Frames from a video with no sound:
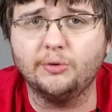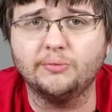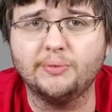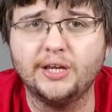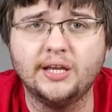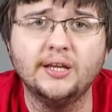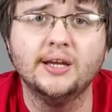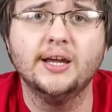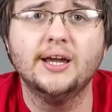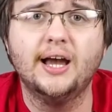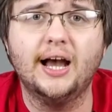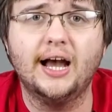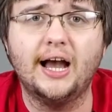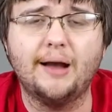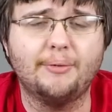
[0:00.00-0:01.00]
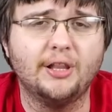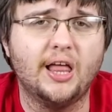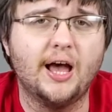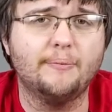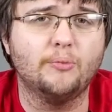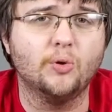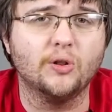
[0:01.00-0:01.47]
me, I'm a
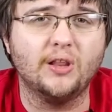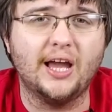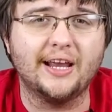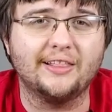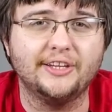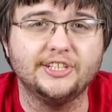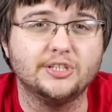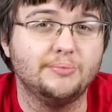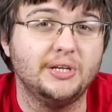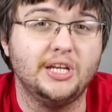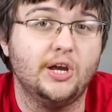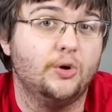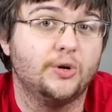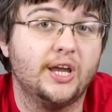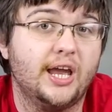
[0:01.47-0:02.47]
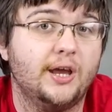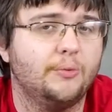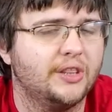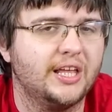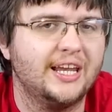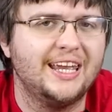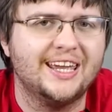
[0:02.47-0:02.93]
lot more likely to be okay
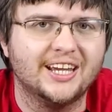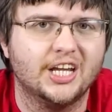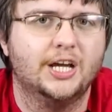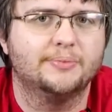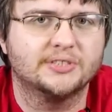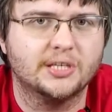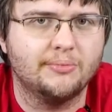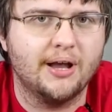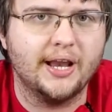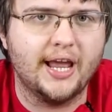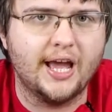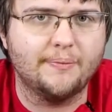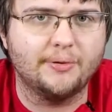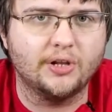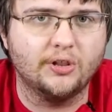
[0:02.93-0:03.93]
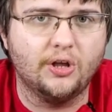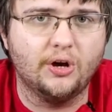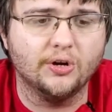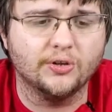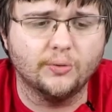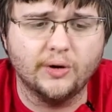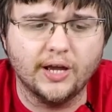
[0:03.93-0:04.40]
with any hiccups that might happen
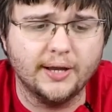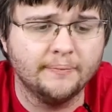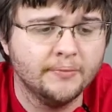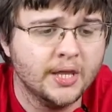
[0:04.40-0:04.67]
along the way.